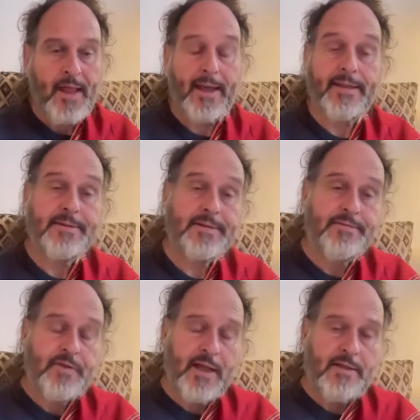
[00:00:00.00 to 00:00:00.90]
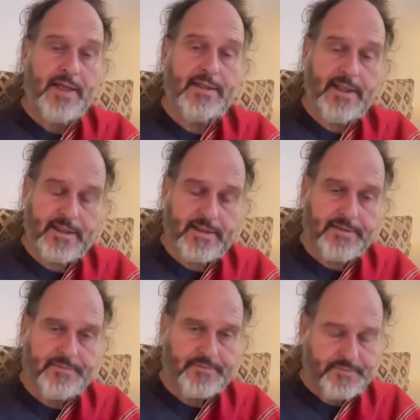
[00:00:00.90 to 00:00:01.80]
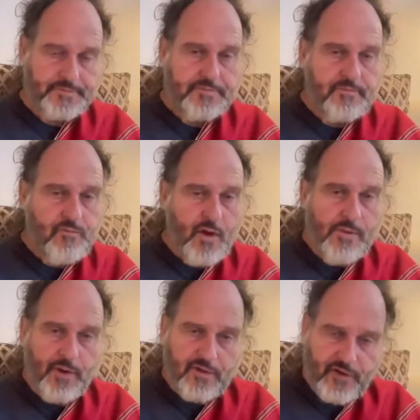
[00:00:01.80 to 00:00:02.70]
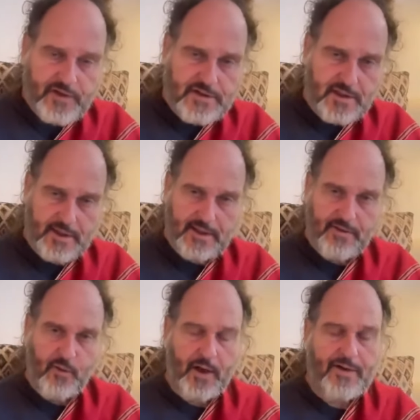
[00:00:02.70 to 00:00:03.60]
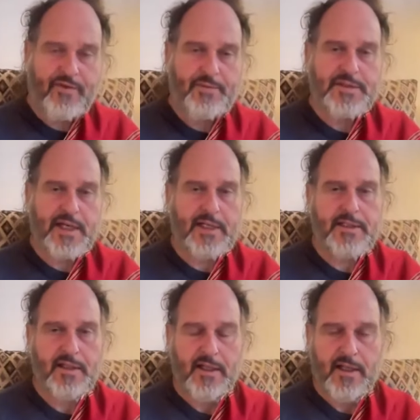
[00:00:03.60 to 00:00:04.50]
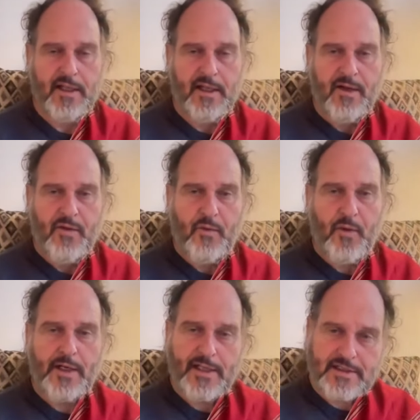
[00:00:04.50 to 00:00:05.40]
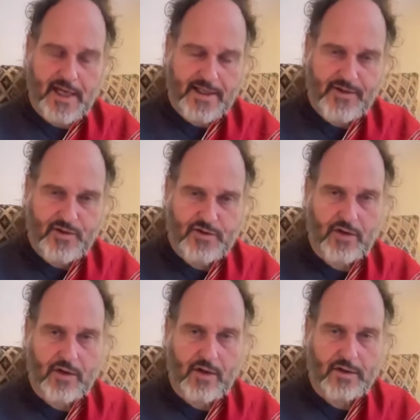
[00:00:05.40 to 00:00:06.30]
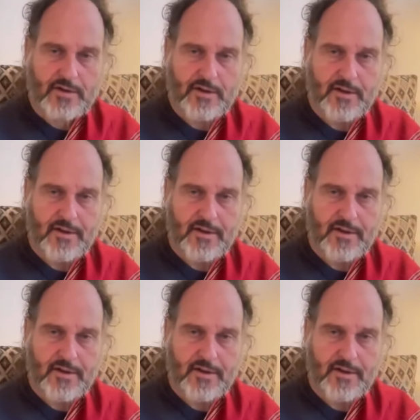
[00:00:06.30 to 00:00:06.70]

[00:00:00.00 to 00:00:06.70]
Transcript: And they did. But first, one of them said, what has taken you so long?